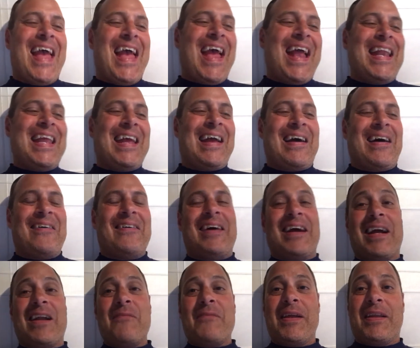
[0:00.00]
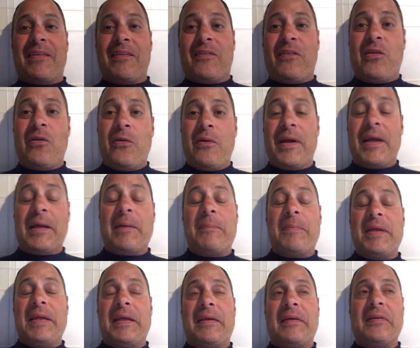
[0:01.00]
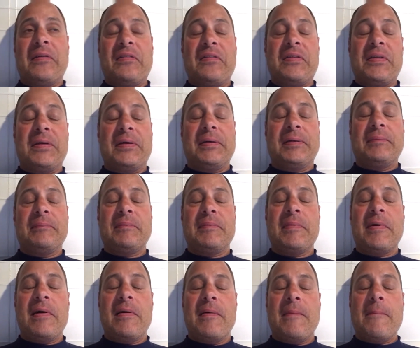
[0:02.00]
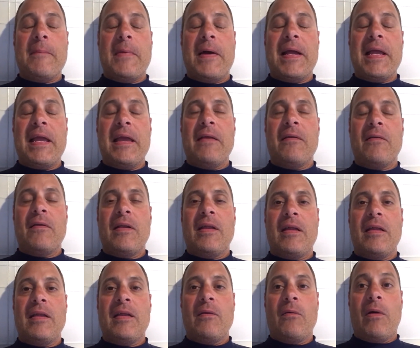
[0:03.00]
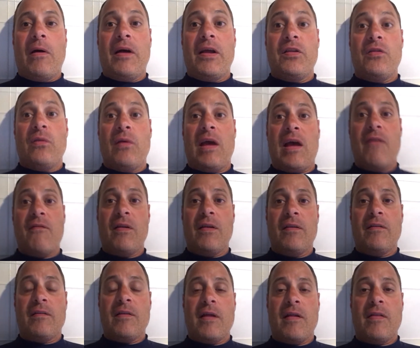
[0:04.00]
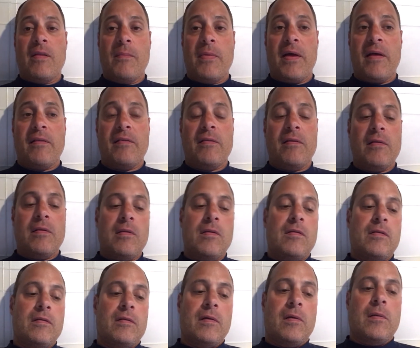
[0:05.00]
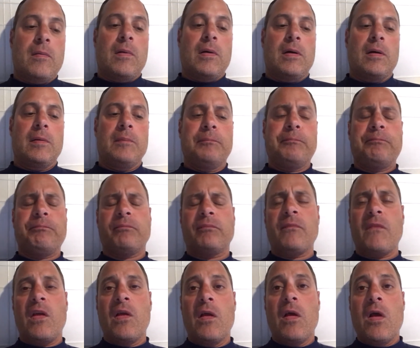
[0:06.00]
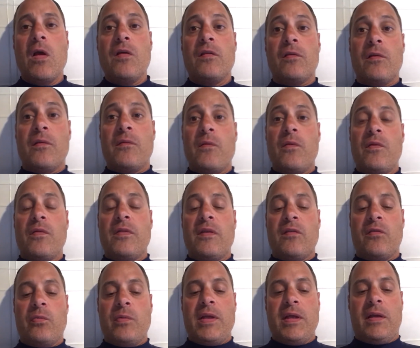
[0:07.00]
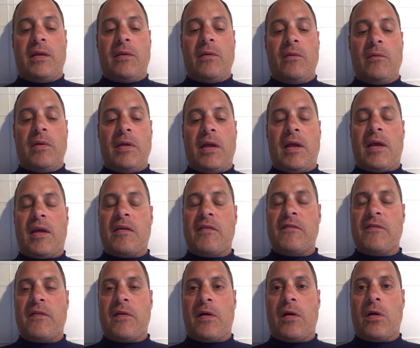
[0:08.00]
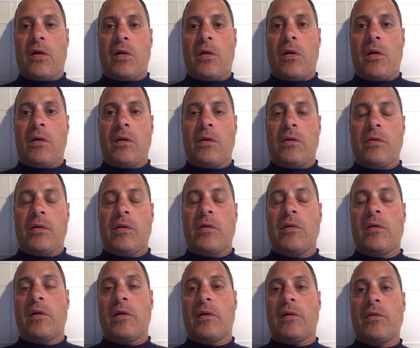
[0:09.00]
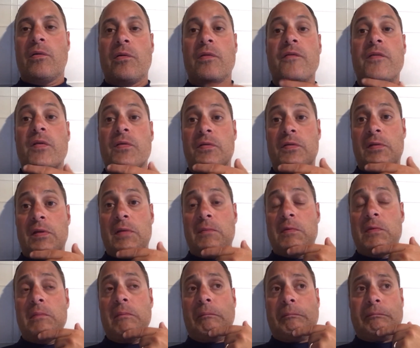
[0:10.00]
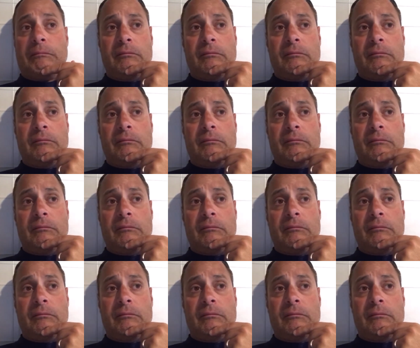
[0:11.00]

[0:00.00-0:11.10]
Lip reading: Anyhow, I got to make this quick because my internet, while I do have it, is not the best. So this week we have our critical article review assignment.